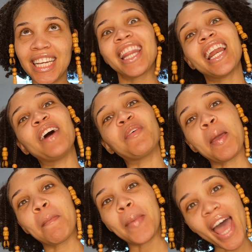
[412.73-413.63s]
Then I
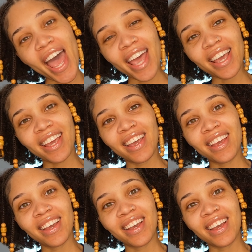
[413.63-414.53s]
went back.
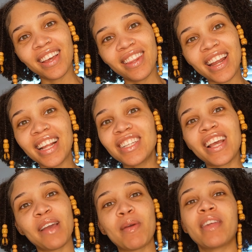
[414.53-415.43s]
They didn't
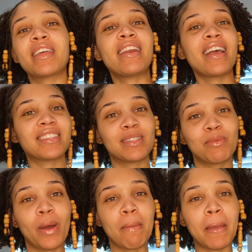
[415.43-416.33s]
check me at that next
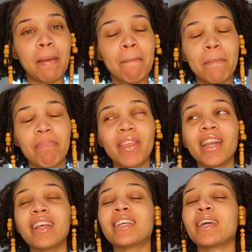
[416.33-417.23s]
appointment.
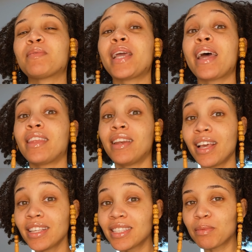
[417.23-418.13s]
Then they checked me at the
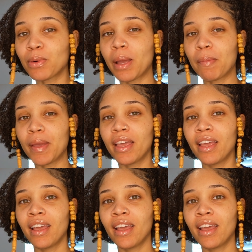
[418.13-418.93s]
next appointment.